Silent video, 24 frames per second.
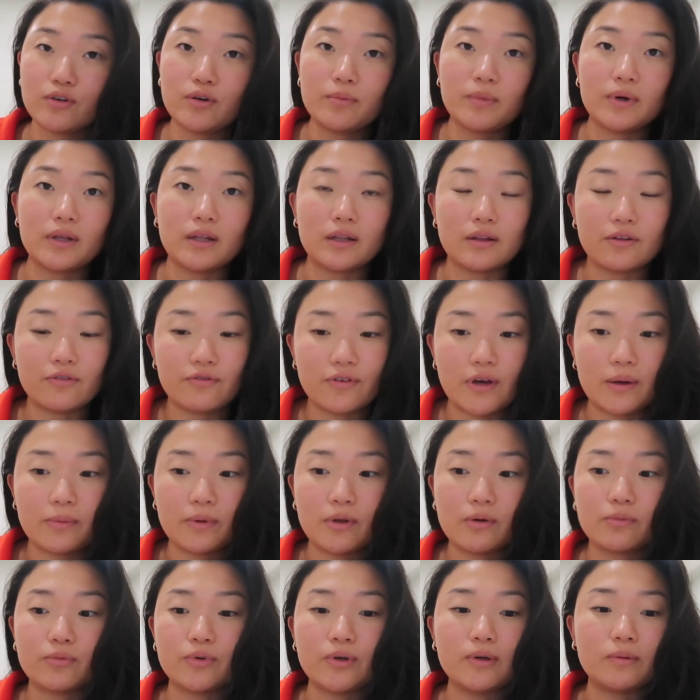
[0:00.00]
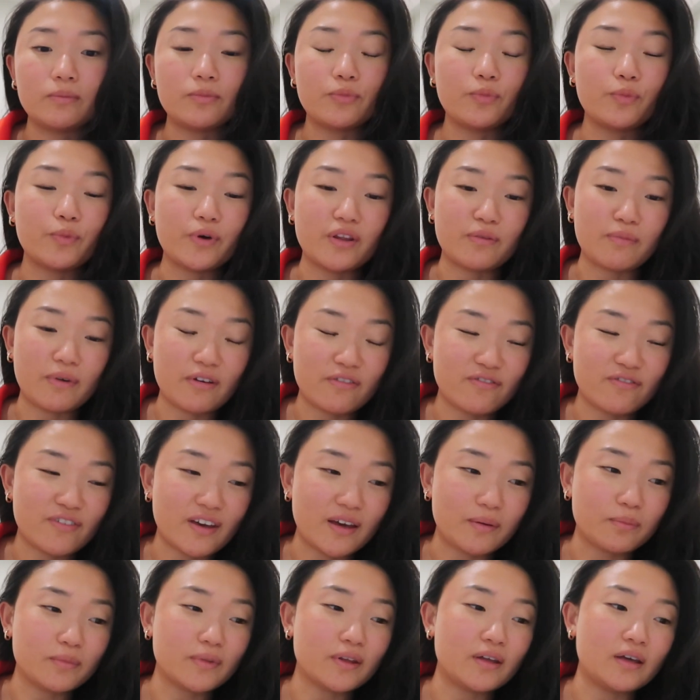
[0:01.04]
room and in the family room with my
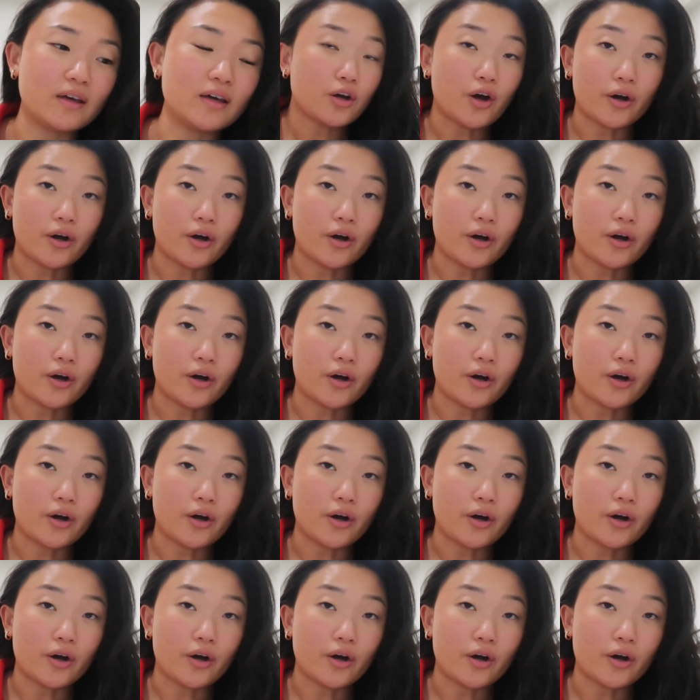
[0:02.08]
family,